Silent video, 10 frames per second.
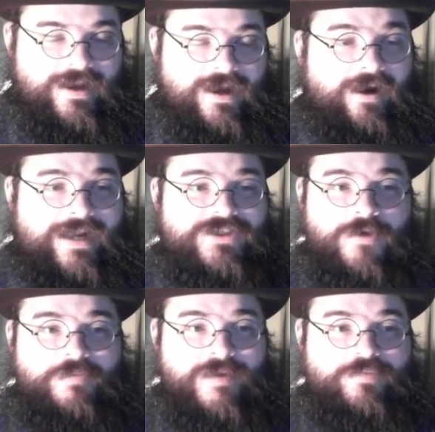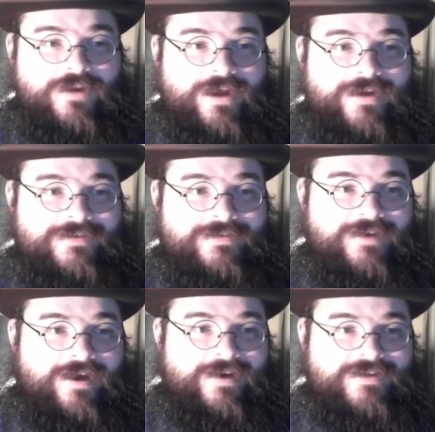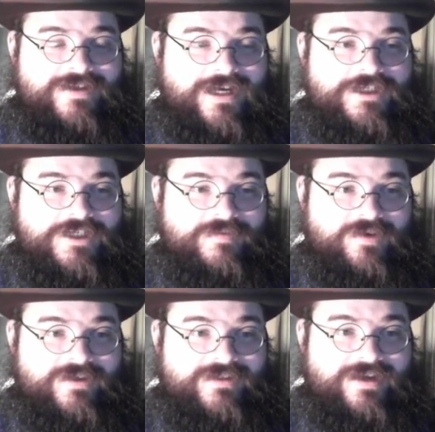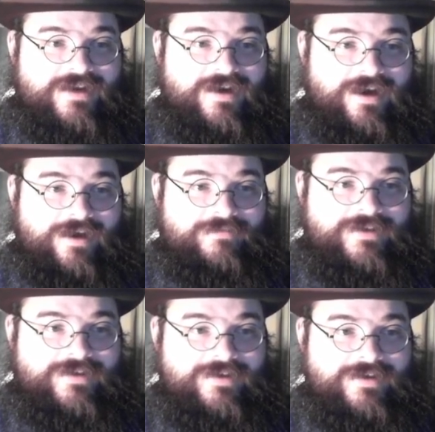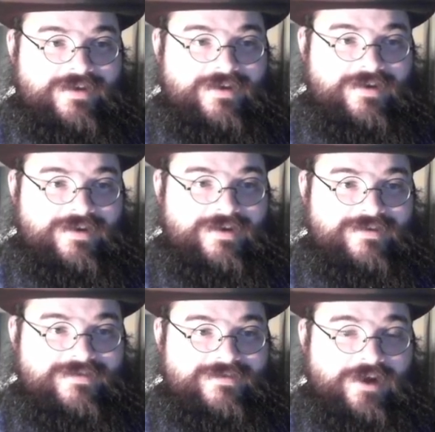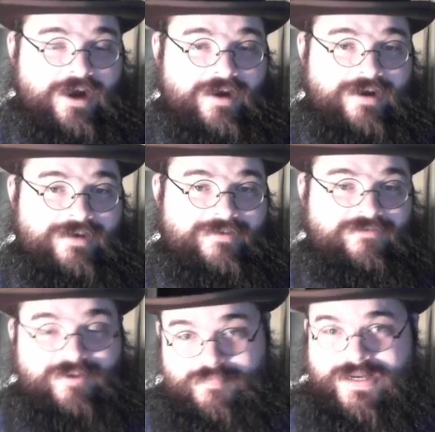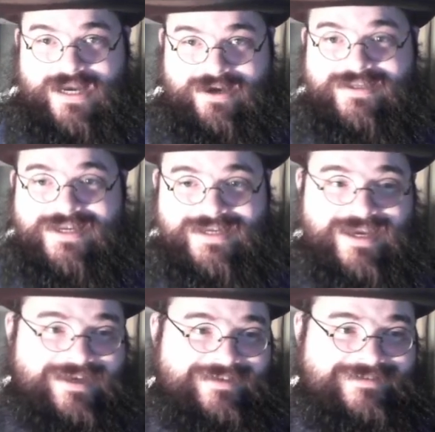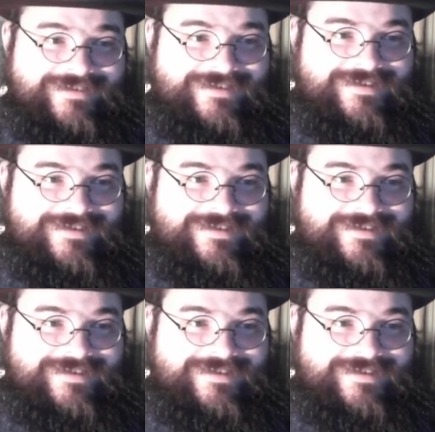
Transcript: All right, so people on on scotchandsmokerings.com are flipping out yet again.